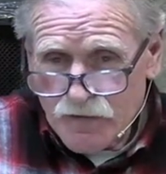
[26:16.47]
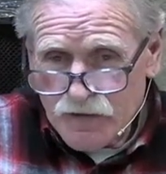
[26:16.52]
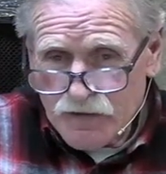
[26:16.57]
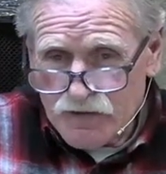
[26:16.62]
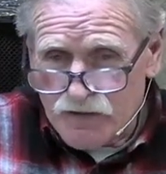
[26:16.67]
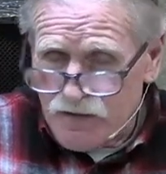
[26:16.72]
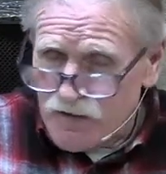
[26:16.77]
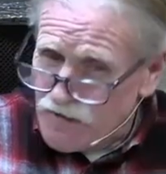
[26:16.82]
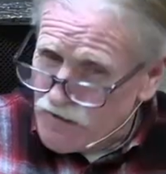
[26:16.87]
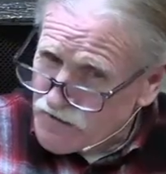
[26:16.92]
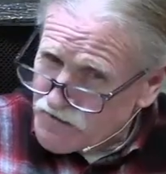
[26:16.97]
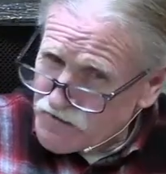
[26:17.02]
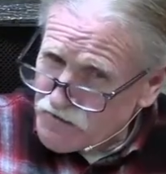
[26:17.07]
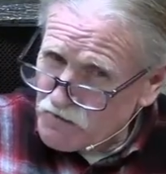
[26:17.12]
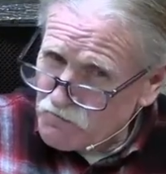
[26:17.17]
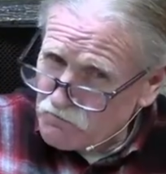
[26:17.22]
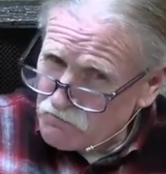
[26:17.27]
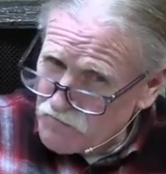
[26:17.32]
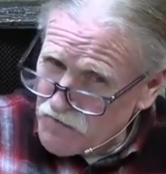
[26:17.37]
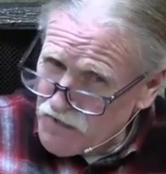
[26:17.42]
he has an
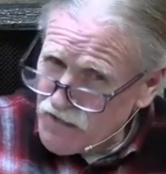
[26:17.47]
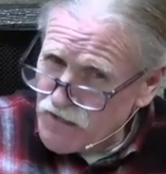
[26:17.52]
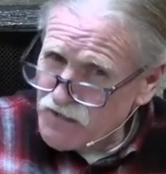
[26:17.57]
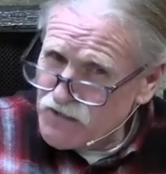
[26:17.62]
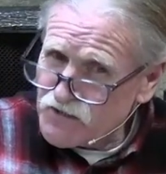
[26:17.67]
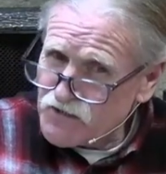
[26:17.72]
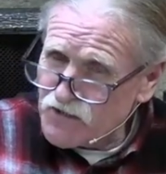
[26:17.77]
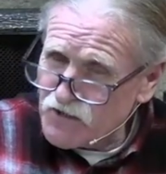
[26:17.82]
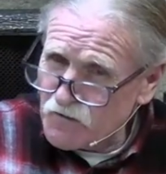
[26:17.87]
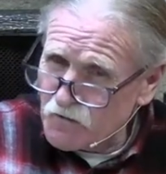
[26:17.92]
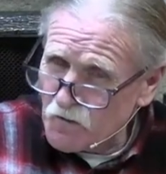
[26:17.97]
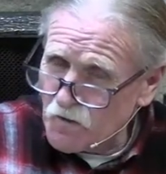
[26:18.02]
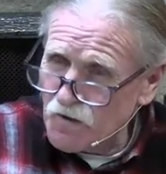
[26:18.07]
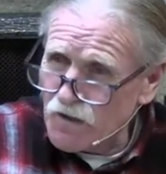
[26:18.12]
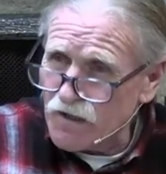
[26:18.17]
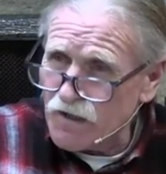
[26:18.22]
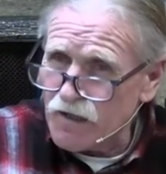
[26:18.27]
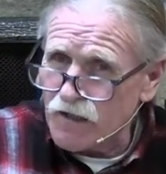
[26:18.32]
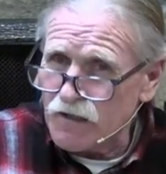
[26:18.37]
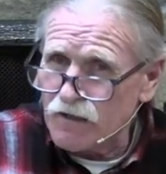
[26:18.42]
amazing
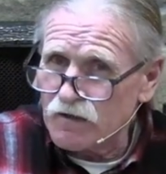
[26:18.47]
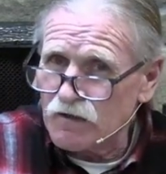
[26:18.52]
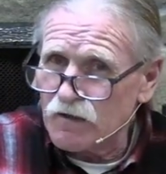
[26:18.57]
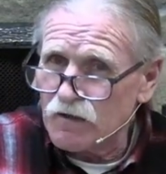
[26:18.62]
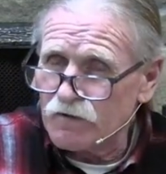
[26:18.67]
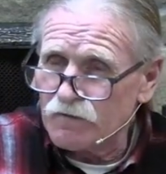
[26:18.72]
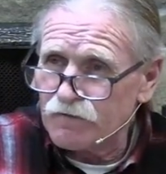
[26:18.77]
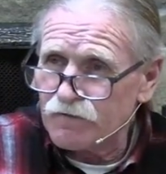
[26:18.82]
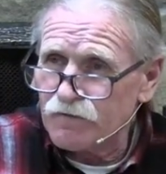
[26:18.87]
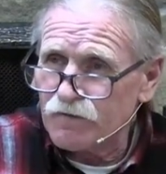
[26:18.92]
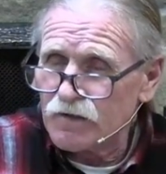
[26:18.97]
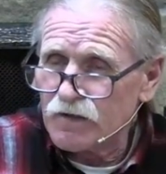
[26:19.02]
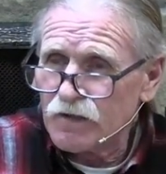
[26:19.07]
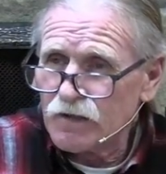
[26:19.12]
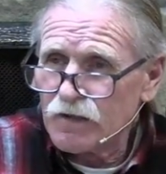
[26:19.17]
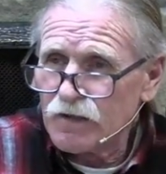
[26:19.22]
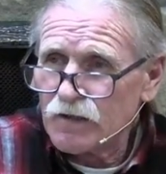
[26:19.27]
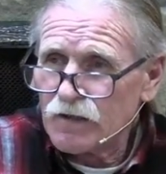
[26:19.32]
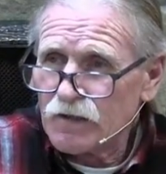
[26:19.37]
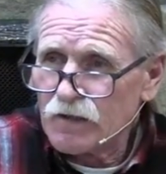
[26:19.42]
way of
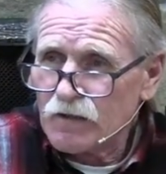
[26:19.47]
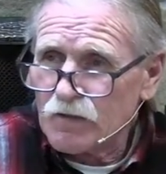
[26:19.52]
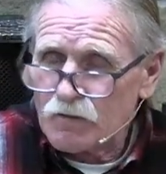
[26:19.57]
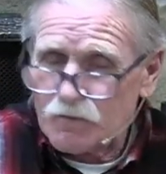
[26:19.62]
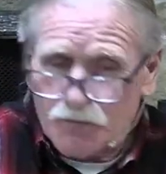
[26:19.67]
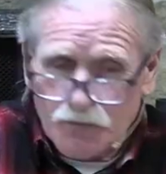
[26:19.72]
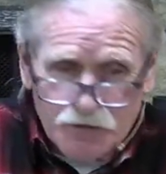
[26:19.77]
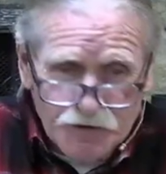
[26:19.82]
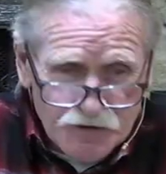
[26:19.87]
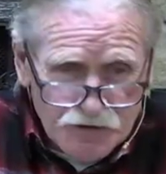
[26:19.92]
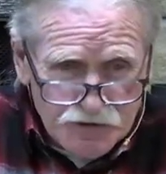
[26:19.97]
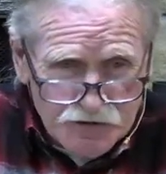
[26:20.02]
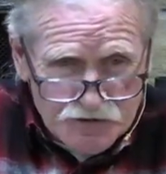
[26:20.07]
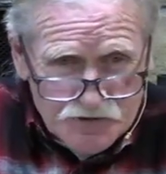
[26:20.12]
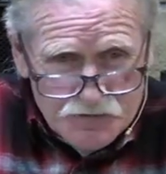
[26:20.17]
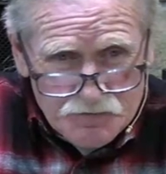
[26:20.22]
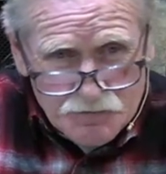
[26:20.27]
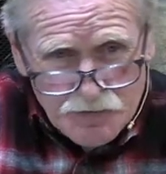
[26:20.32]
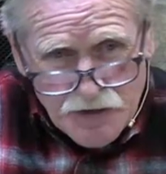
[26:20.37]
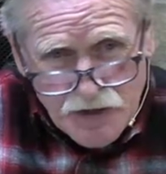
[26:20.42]
bringing us
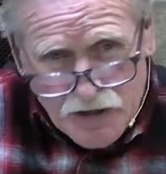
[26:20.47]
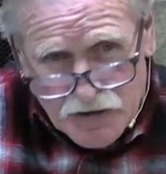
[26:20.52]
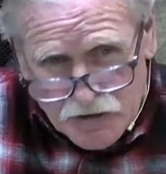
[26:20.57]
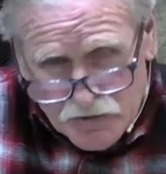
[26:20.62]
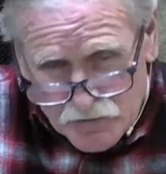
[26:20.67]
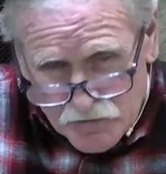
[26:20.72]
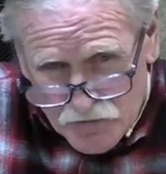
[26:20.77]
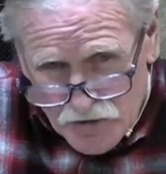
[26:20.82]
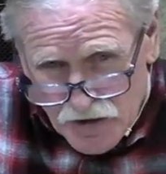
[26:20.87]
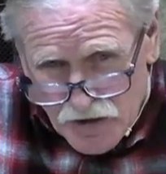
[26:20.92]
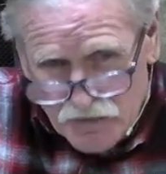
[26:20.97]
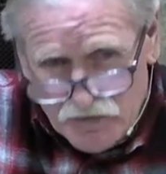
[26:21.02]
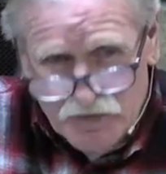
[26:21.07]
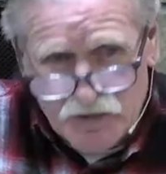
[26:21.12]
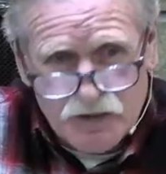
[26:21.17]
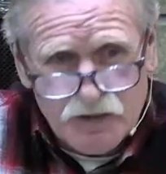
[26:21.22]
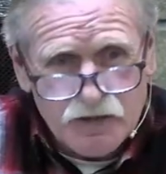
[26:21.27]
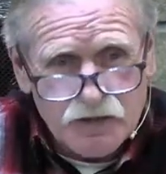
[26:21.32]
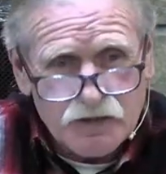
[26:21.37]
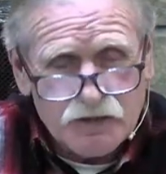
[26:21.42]
back around
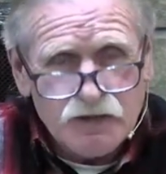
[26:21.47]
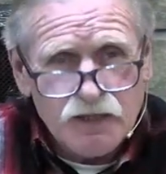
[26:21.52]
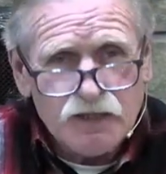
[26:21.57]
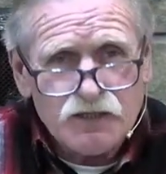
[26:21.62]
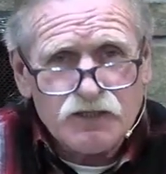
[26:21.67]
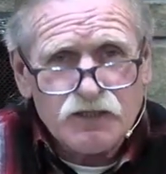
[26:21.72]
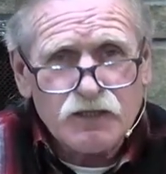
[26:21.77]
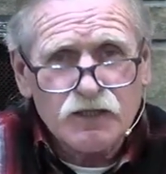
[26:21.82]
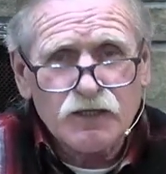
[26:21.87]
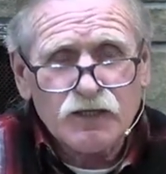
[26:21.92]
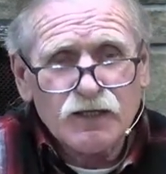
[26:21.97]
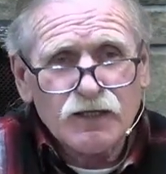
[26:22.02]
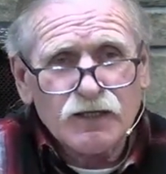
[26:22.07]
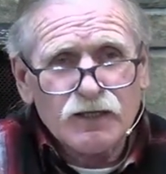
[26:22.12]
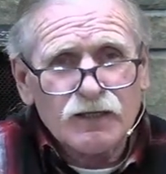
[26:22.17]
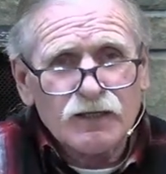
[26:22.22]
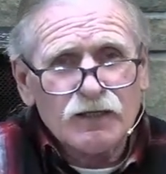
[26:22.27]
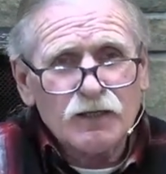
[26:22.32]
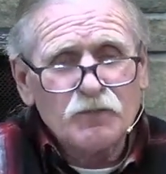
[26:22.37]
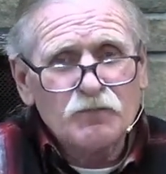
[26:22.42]
again. He has an
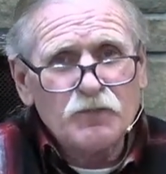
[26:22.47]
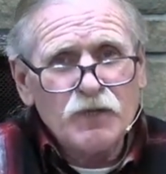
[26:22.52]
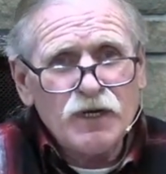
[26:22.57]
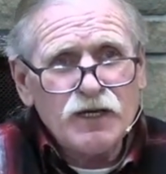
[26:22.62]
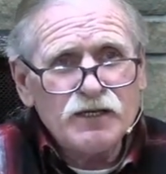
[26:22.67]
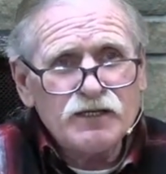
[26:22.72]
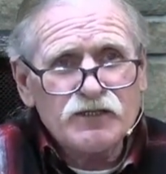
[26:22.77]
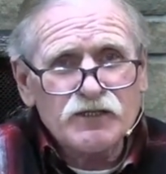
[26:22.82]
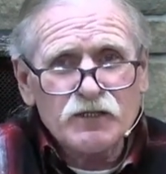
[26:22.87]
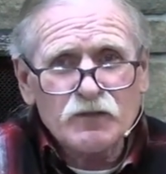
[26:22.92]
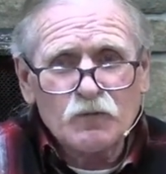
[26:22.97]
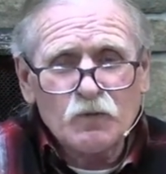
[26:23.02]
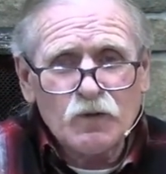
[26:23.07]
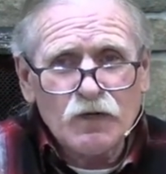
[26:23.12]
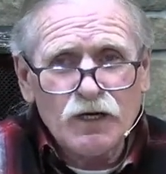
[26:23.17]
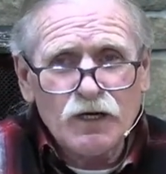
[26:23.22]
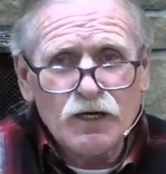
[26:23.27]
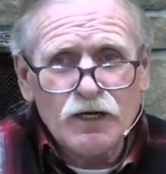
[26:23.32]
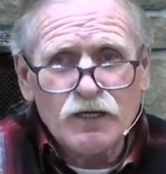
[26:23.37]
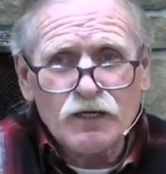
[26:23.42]
amazing
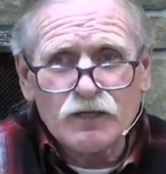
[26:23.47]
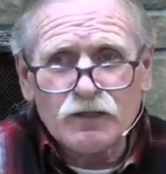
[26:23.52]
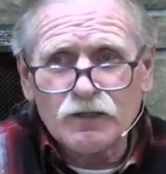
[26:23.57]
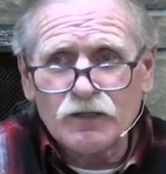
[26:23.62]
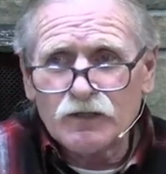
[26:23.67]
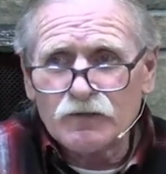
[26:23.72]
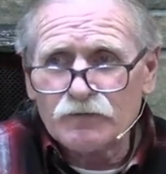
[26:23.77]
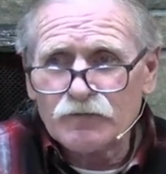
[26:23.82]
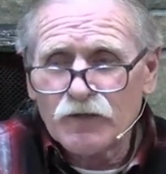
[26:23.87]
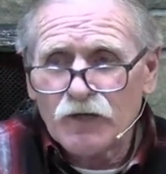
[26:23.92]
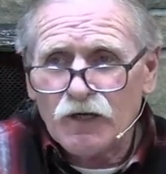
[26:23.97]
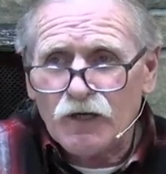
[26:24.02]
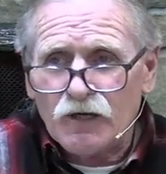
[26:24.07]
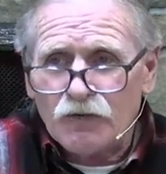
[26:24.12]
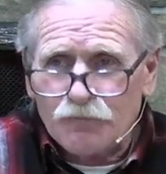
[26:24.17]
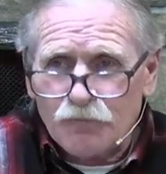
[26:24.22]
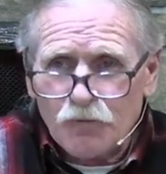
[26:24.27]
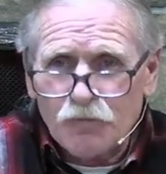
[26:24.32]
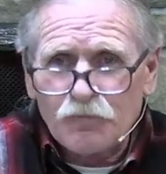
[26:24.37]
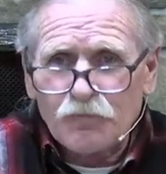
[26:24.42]
way of
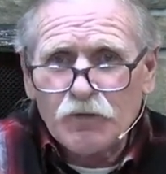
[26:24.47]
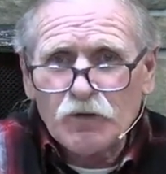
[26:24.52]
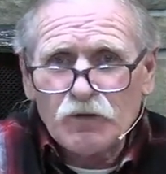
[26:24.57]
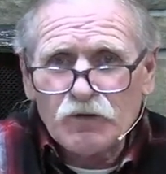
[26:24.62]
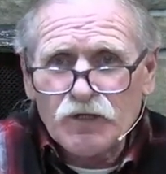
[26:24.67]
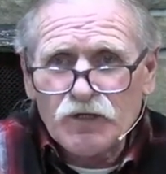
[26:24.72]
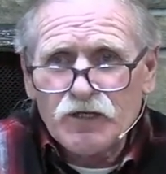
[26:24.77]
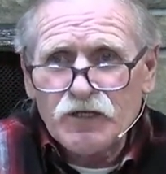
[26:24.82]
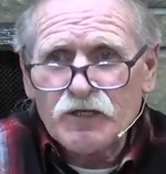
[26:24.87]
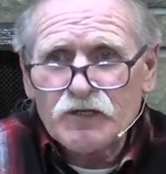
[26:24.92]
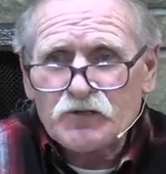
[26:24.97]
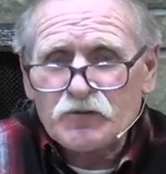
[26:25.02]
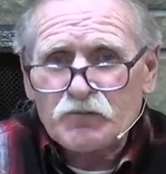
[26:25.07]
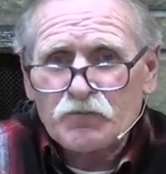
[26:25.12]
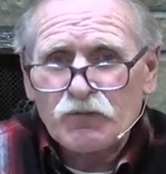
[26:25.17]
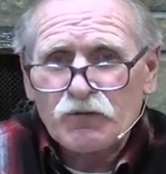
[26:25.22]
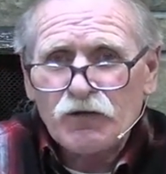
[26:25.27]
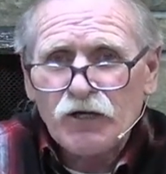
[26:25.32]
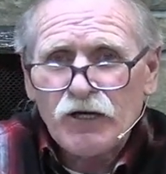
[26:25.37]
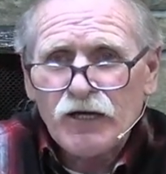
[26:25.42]
fulfilling his
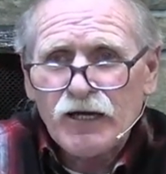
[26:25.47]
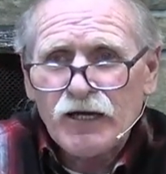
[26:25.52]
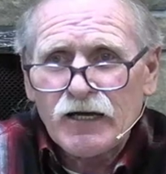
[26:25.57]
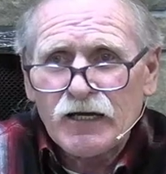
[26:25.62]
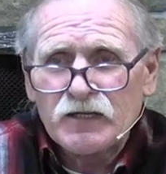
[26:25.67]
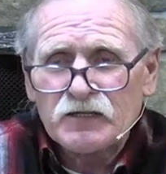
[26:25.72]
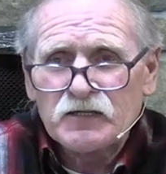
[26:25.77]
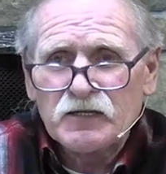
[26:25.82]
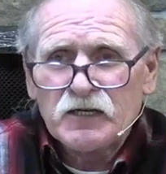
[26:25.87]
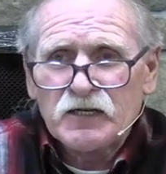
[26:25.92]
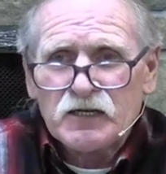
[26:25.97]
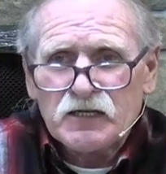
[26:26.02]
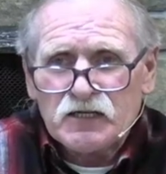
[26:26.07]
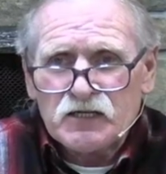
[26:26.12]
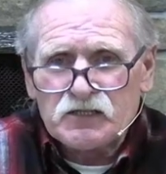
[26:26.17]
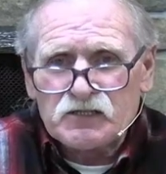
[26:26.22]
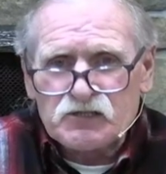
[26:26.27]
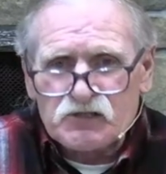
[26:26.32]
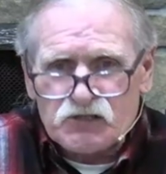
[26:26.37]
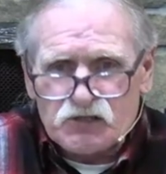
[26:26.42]
plan
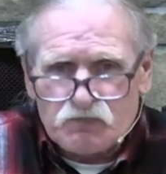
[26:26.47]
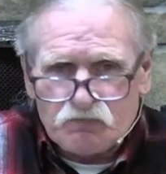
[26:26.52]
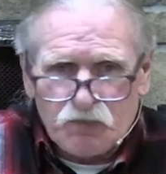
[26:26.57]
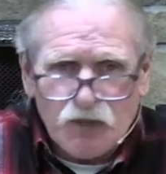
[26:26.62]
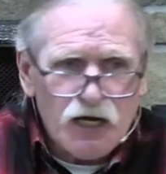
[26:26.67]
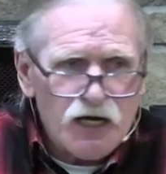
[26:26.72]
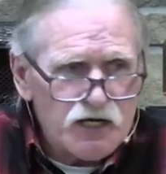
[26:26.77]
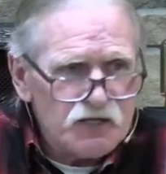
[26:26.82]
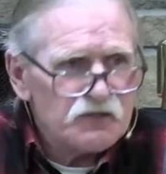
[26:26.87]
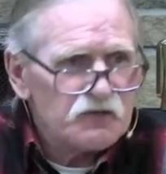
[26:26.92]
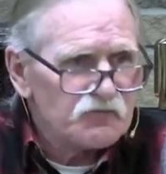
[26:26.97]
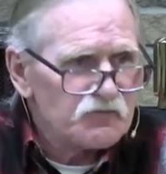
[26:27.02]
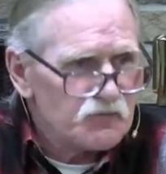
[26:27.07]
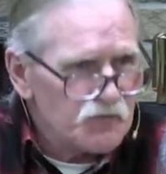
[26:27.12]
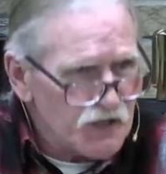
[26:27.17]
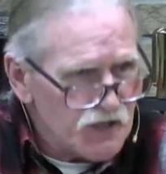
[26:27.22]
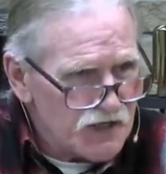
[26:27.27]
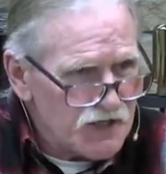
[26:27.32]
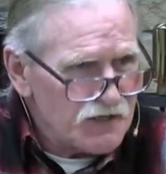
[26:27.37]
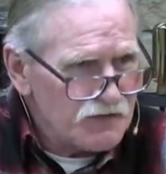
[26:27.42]
in spite of
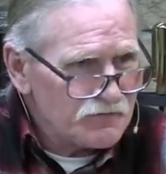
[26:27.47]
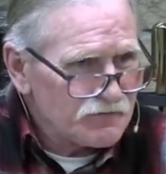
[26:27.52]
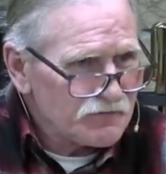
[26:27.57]
me,